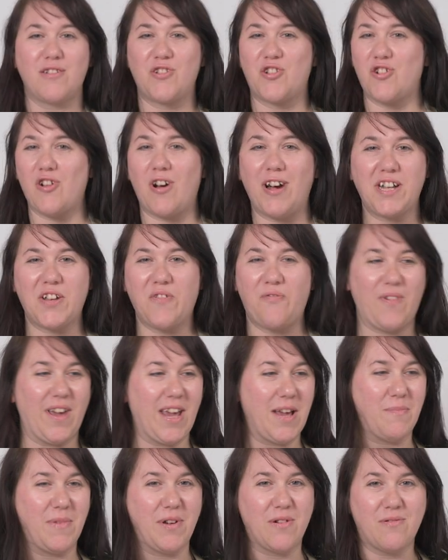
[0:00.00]
tried to
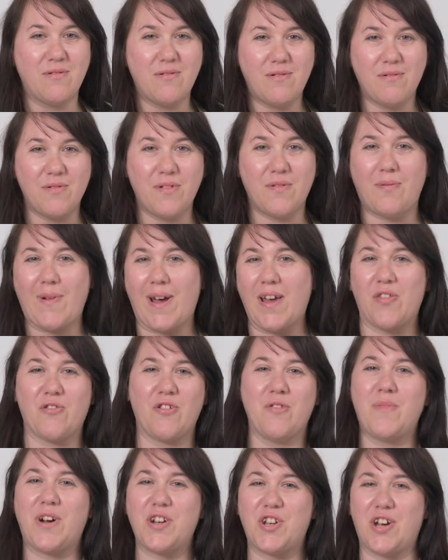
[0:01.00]
feed me all the way
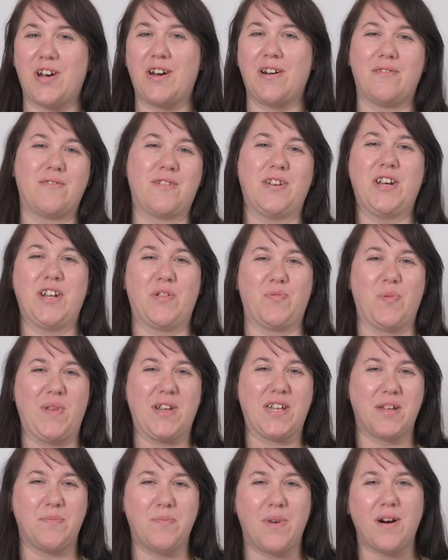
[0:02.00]
through my childhood with
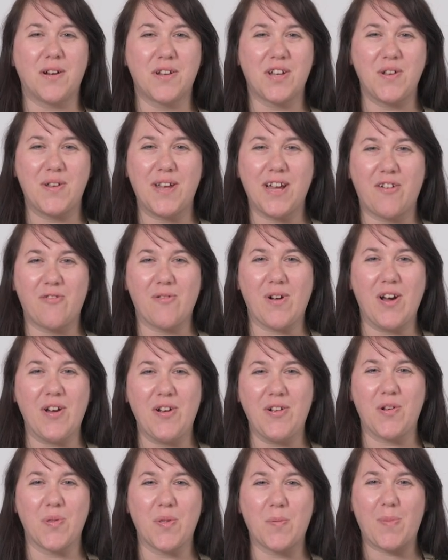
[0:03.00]
these tomatoes he'd
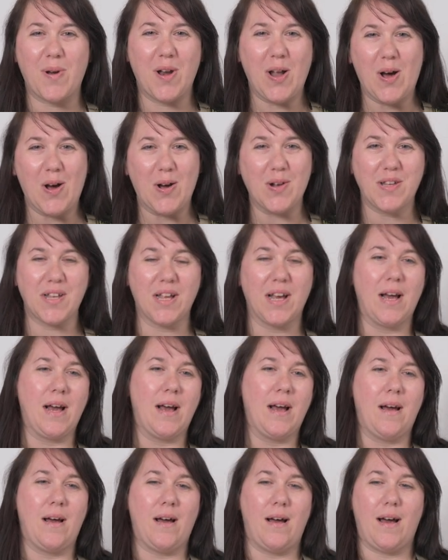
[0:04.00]
grown on the plot.
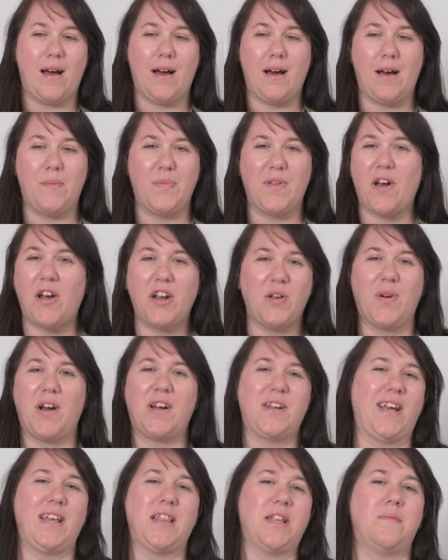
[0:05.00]
The only way
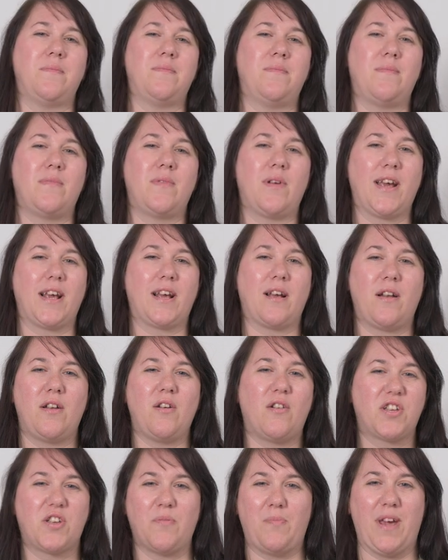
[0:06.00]
I'd eat them, like
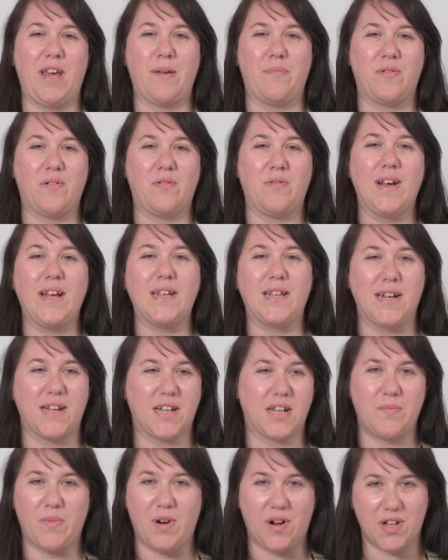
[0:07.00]
lots of people, is in a
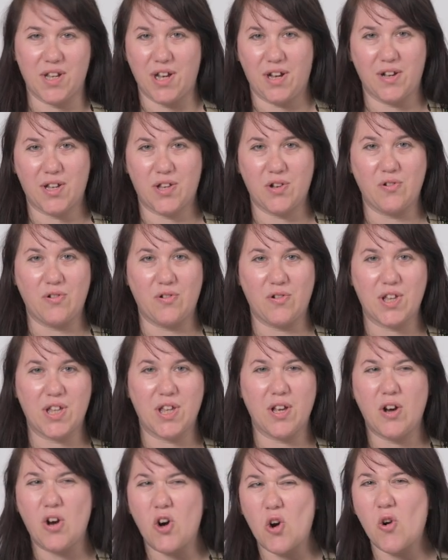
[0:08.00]
tomato sauce
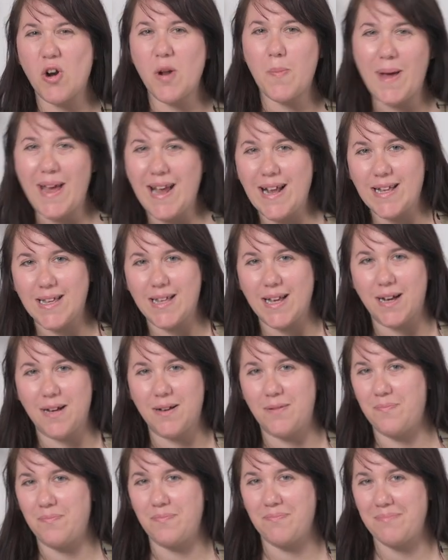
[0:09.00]
or on a pizza.